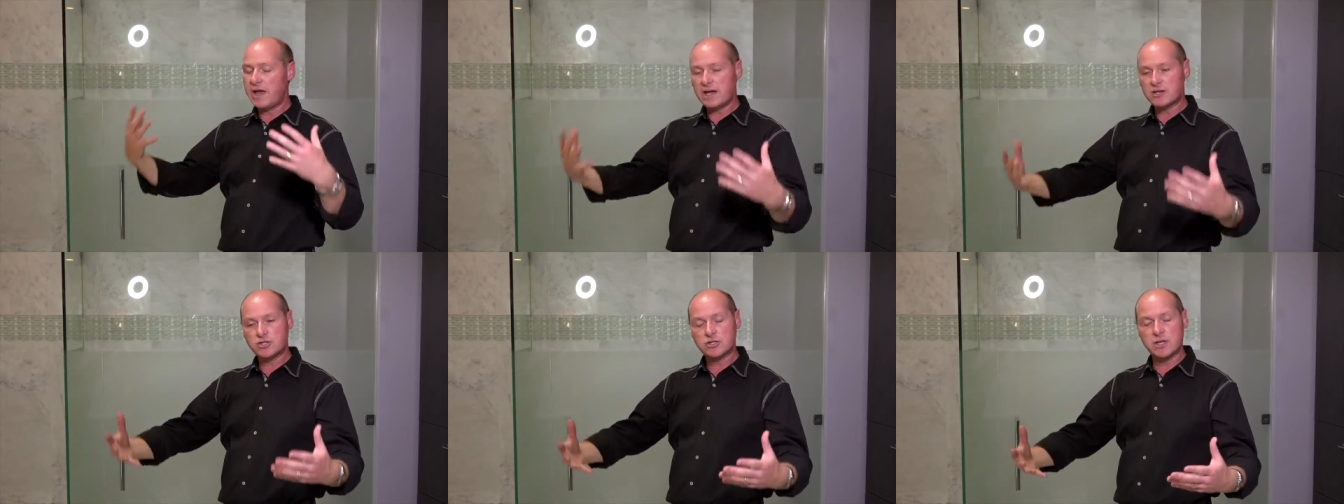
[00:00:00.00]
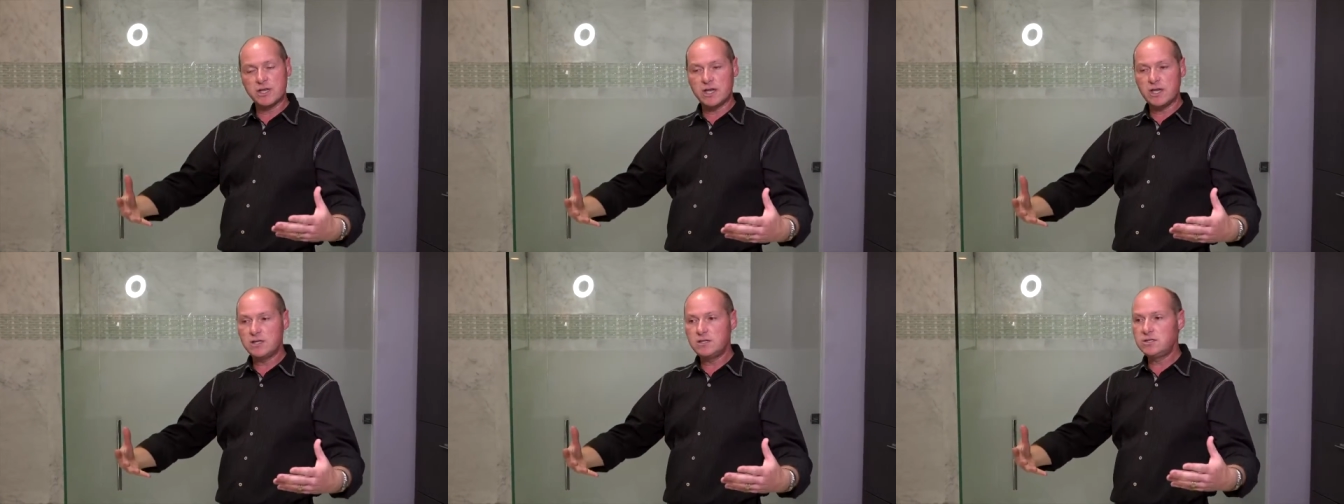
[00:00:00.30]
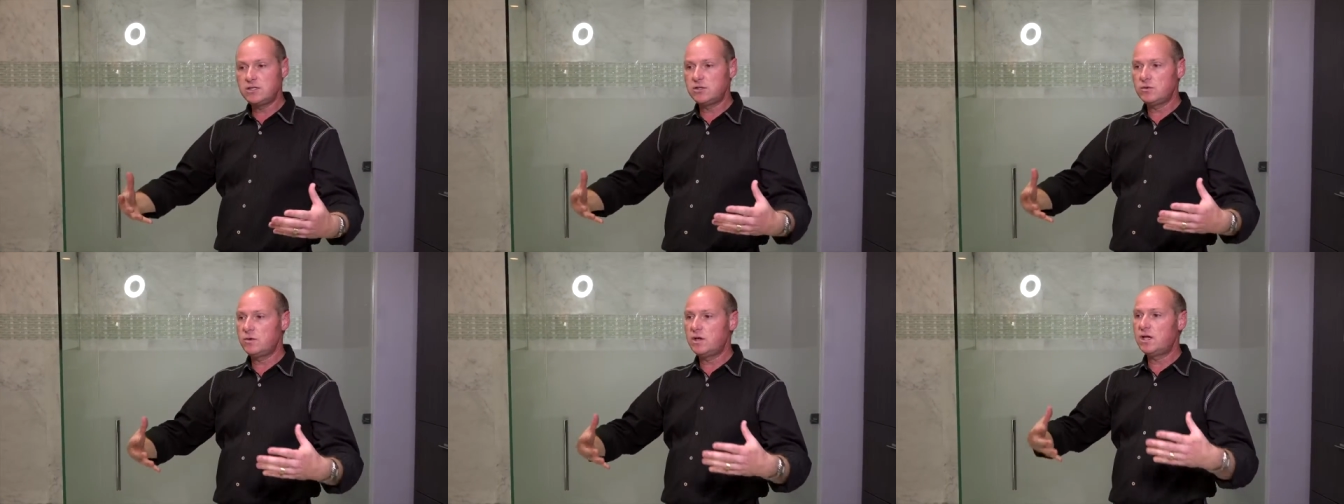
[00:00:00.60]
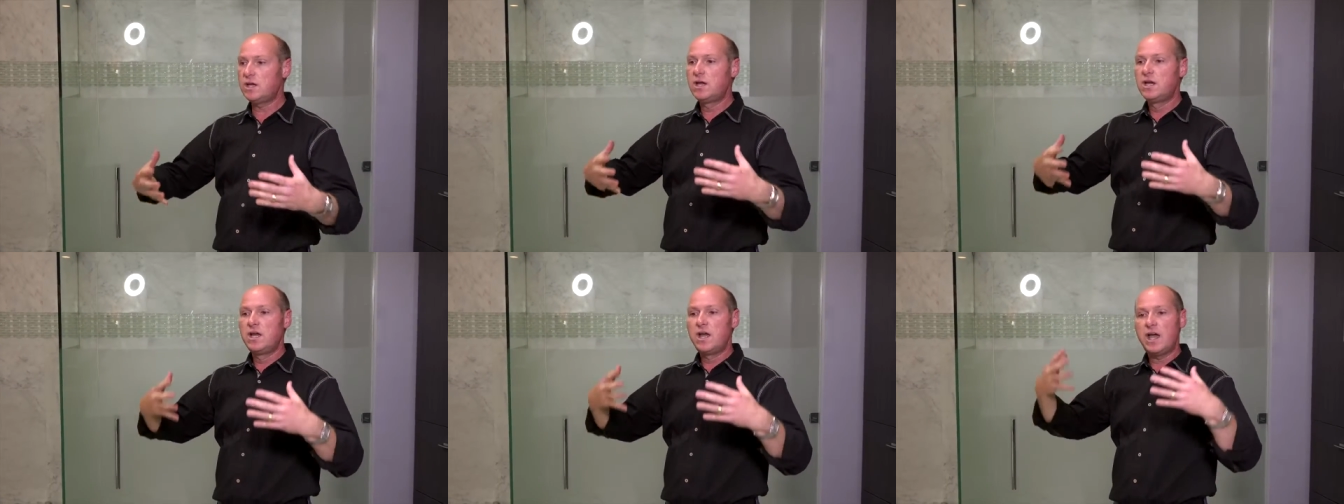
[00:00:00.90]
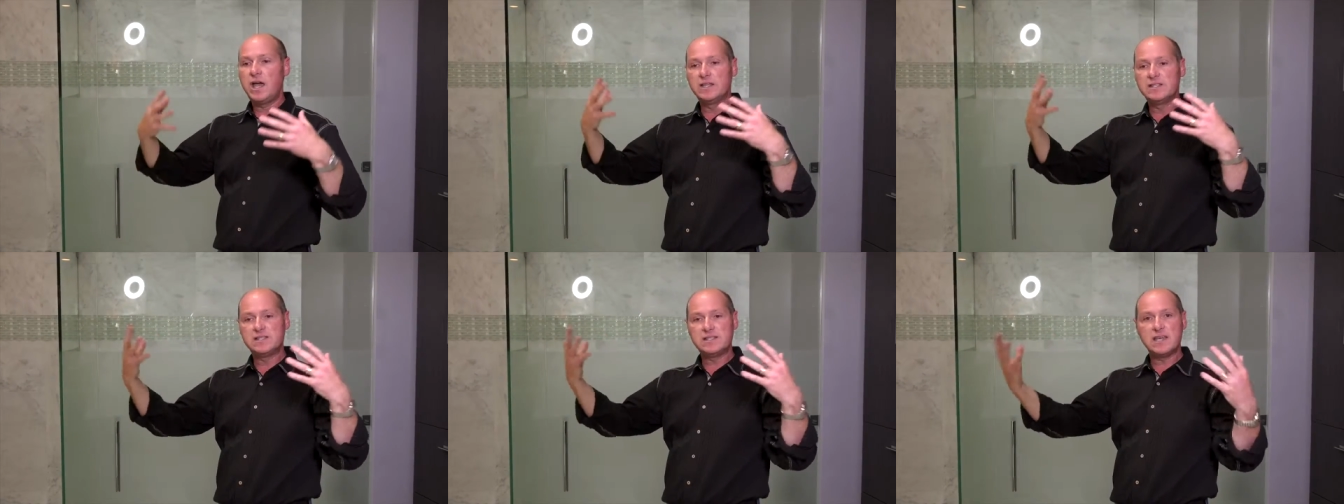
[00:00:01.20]
actually into
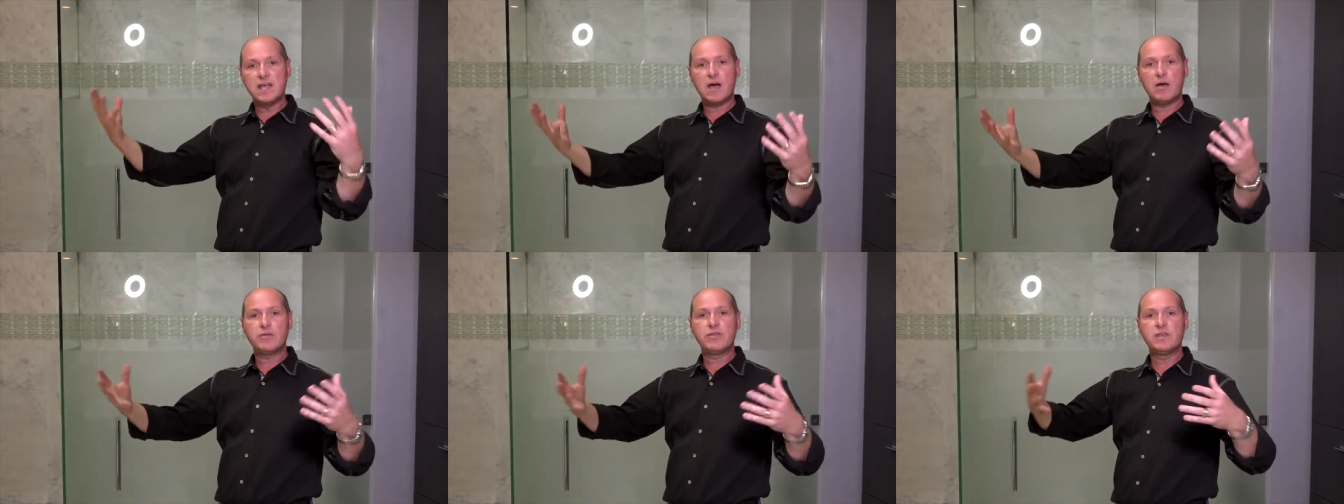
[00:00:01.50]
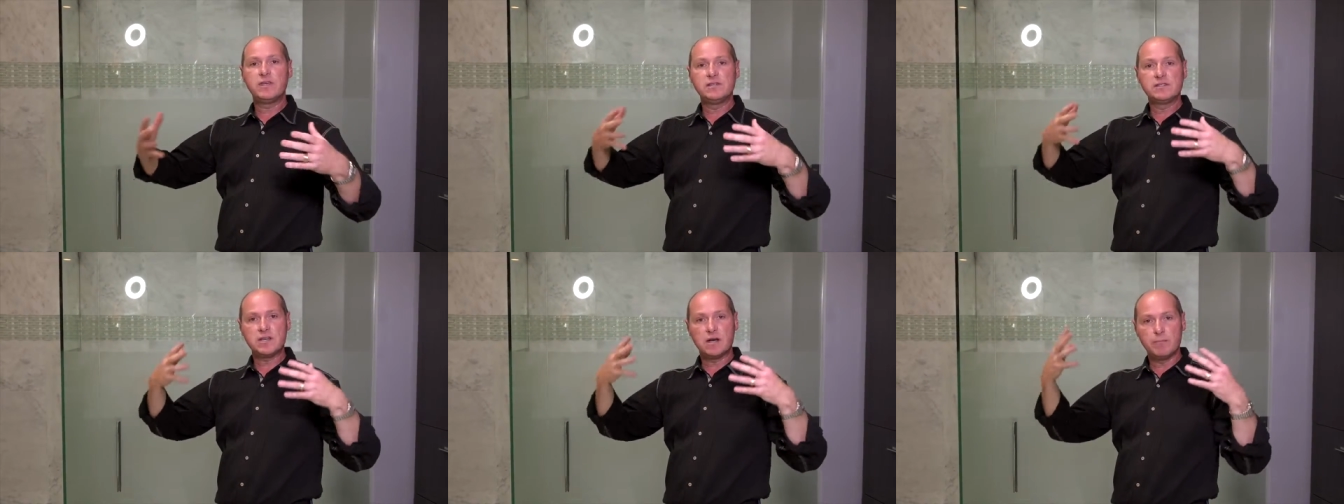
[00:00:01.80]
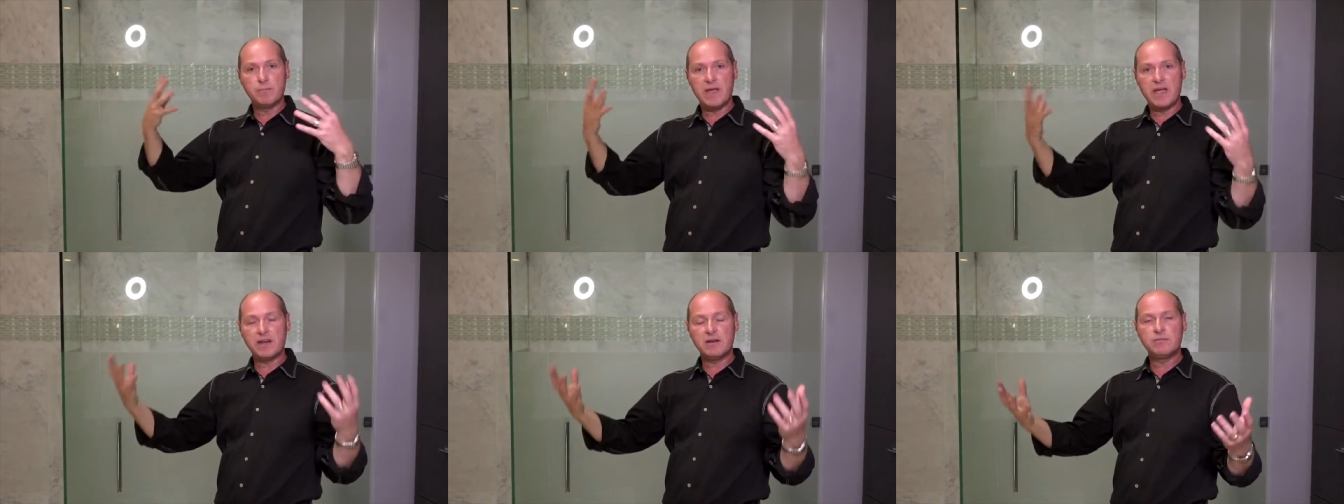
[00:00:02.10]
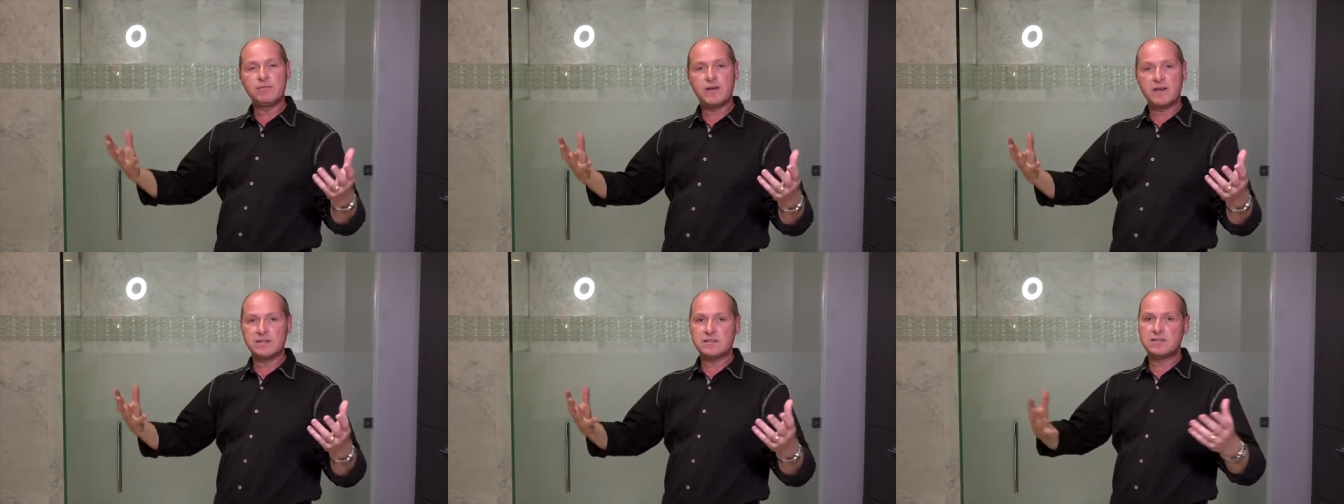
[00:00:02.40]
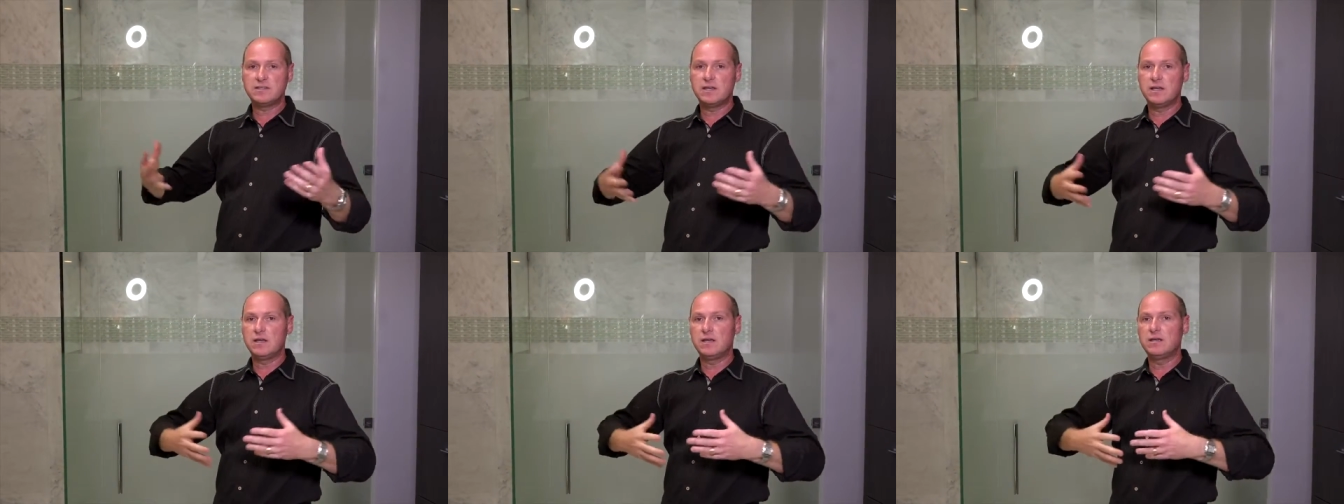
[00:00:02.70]
it and see how things are
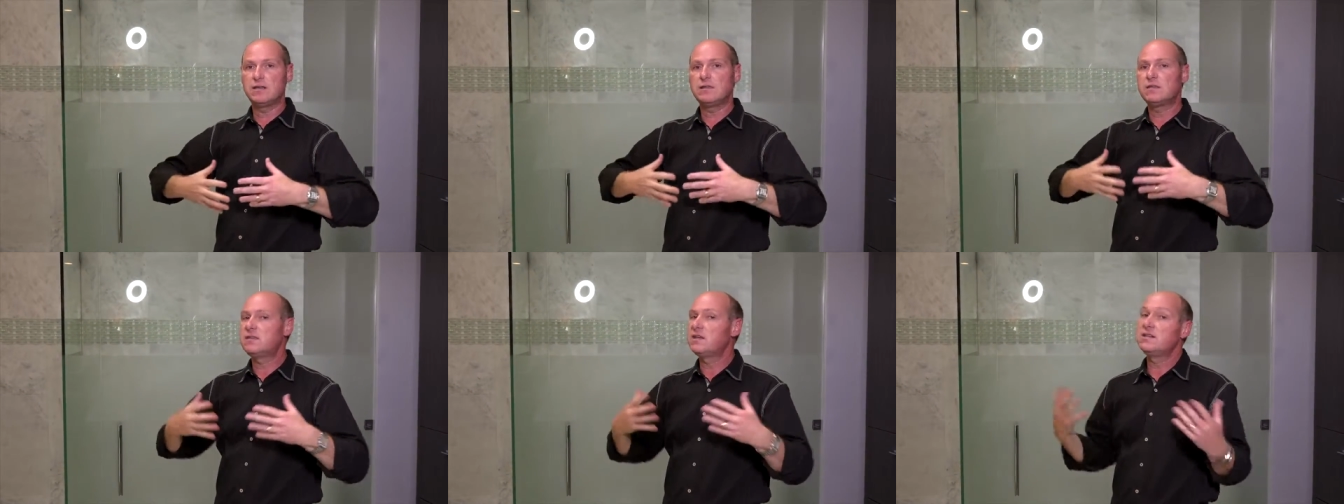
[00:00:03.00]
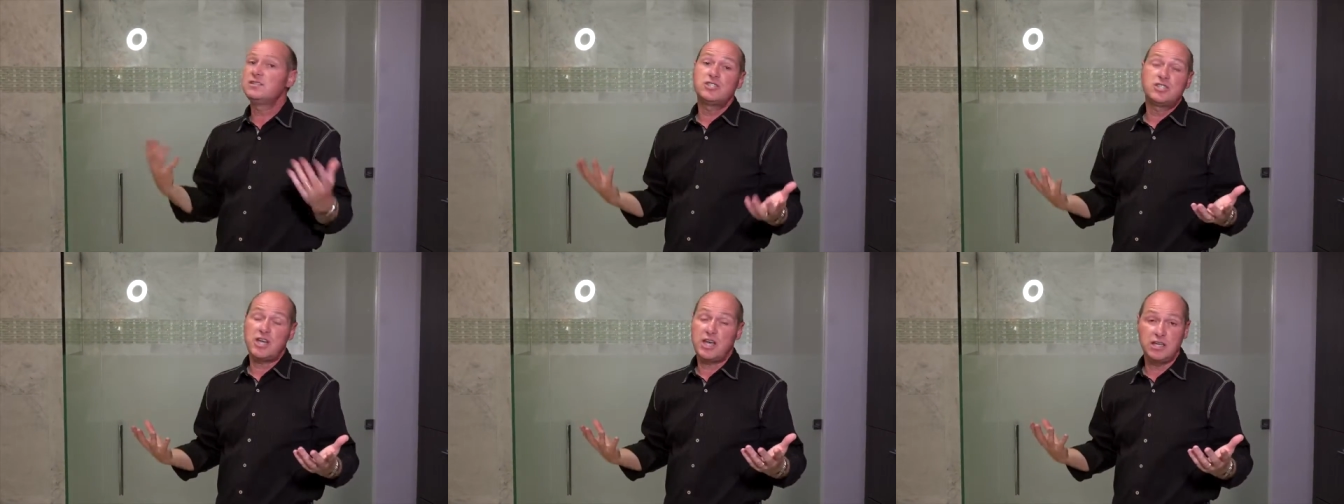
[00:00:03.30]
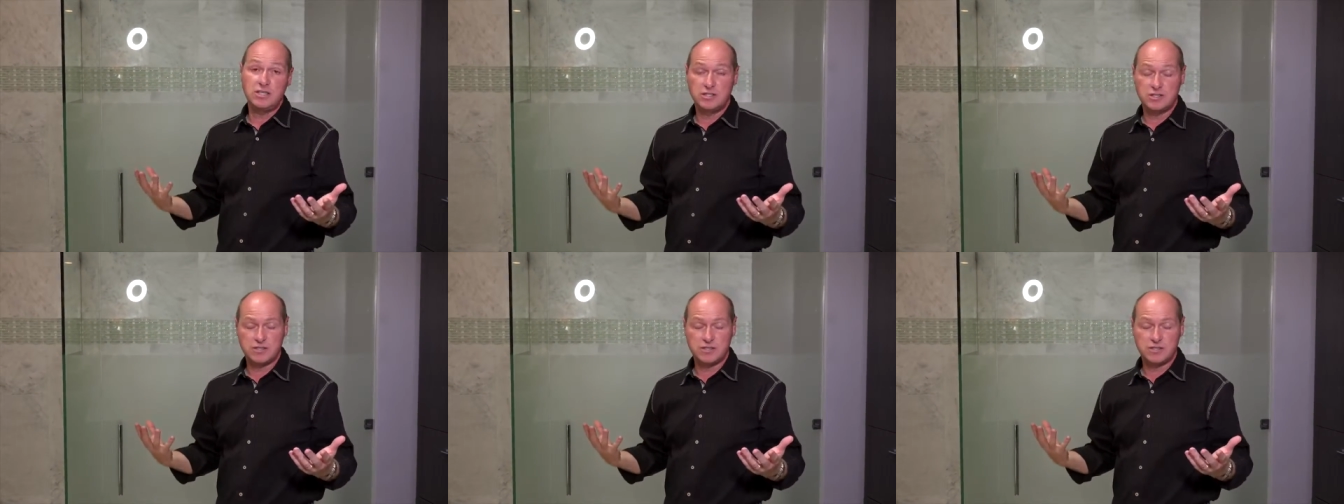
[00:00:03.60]
manifesting, things change